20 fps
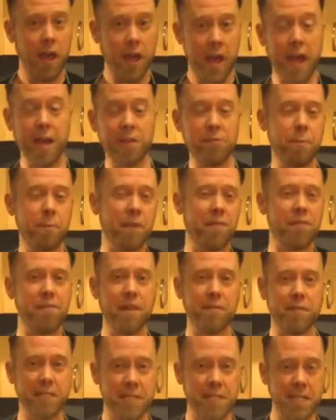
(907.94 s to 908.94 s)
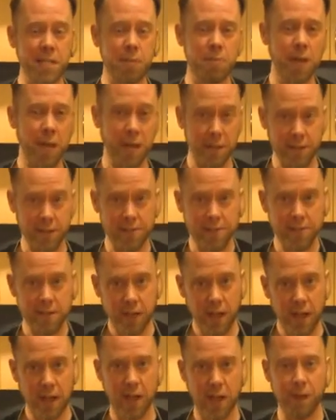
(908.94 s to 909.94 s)
And it's been 17 minutes.
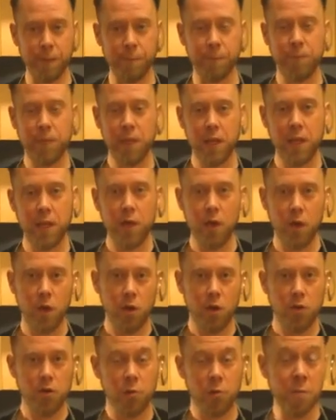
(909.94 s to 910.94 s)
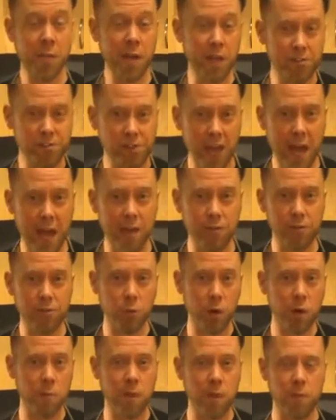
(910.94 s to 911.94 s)
3 minutes shy of the
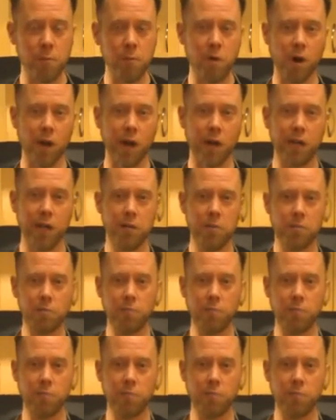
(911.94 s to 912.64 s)
20-minute mark,